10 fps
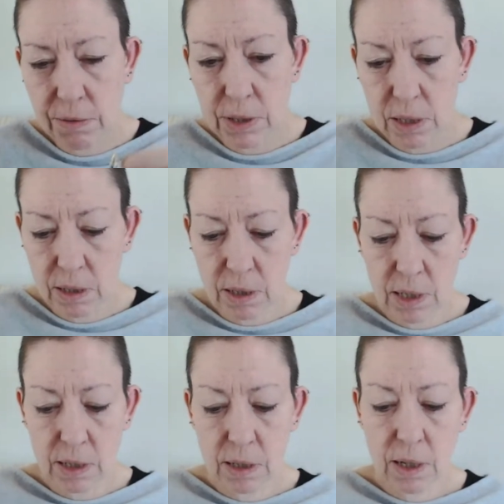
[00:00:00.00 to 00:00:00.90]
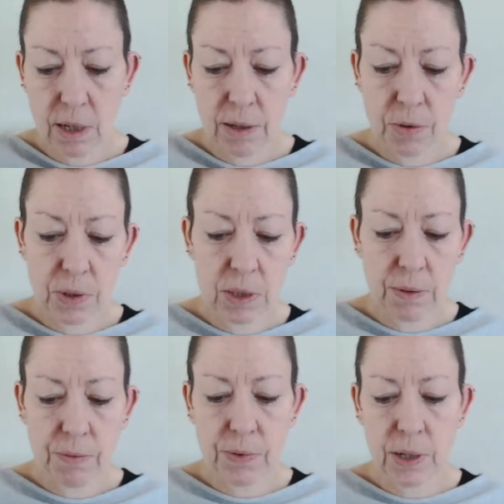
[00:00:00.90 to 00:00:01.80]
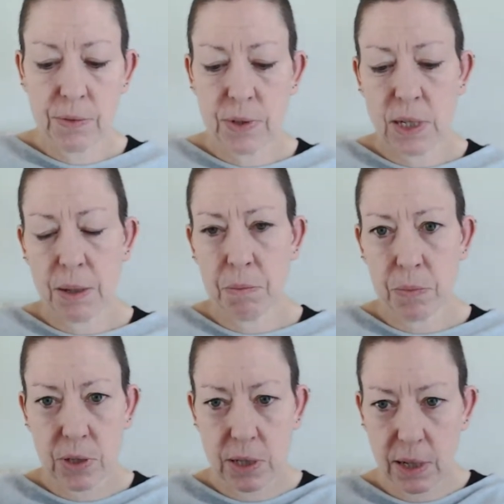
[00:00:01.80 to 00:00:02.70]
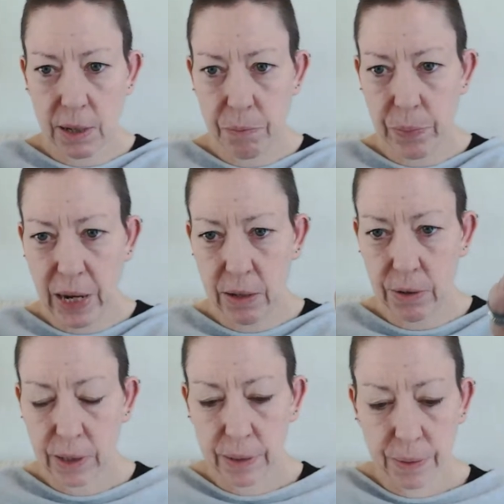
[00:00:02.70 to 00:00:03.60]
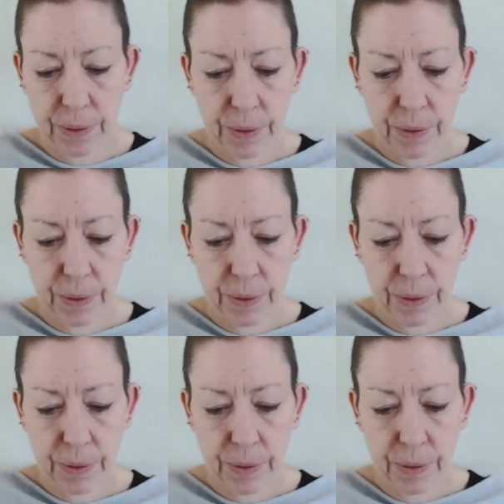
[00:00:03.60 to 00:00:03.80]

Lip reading: There is a 9375 stamped like back on it.